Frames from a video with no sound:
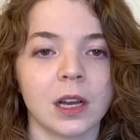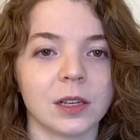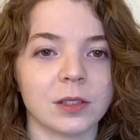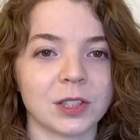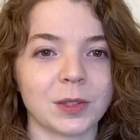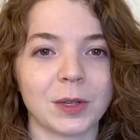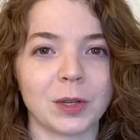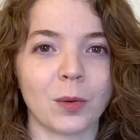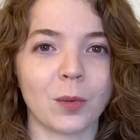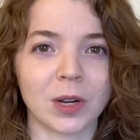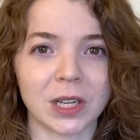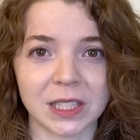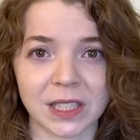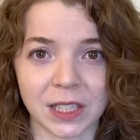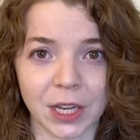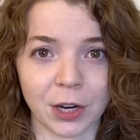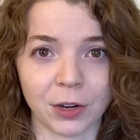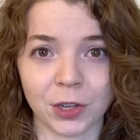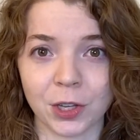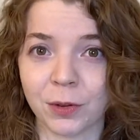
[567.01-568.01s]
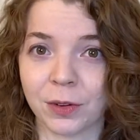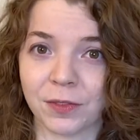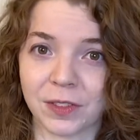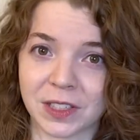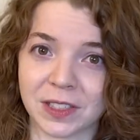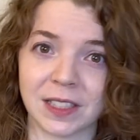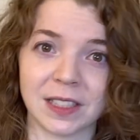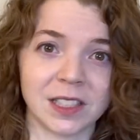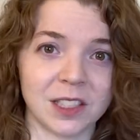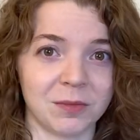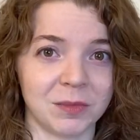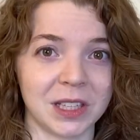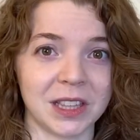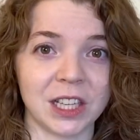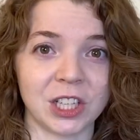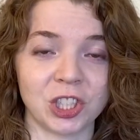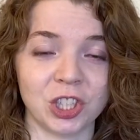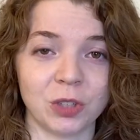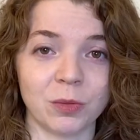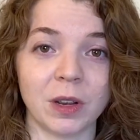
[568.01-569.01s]
So I don't want to scare you if this is something
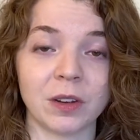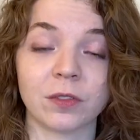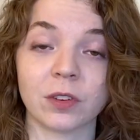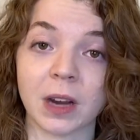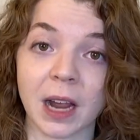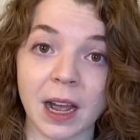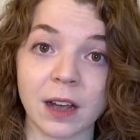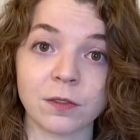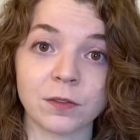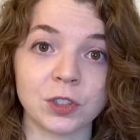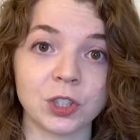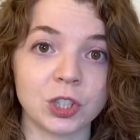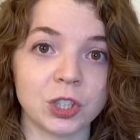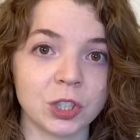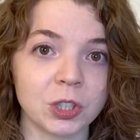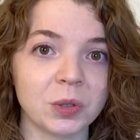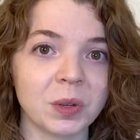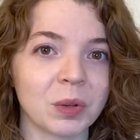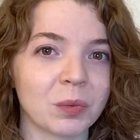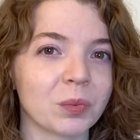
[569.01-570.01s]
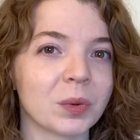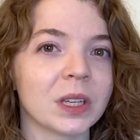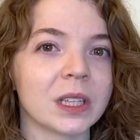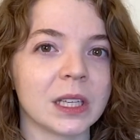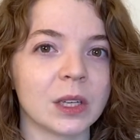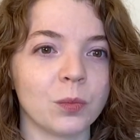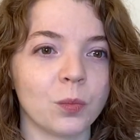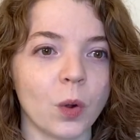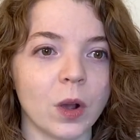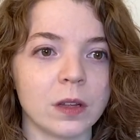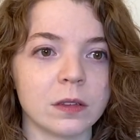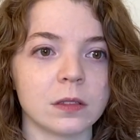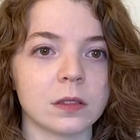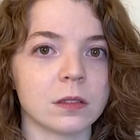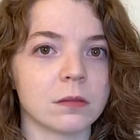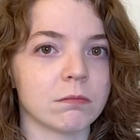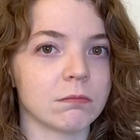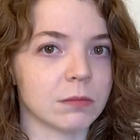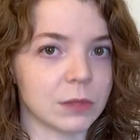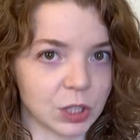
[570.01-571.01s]
that you ever have to do. It really
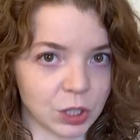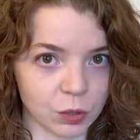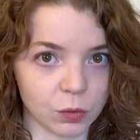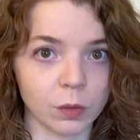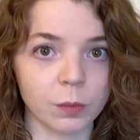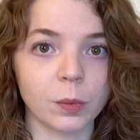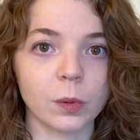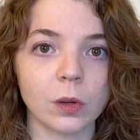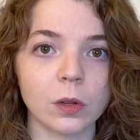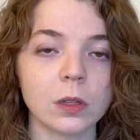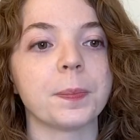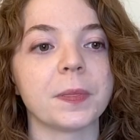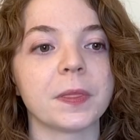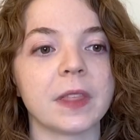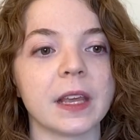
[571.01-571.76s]
was doable.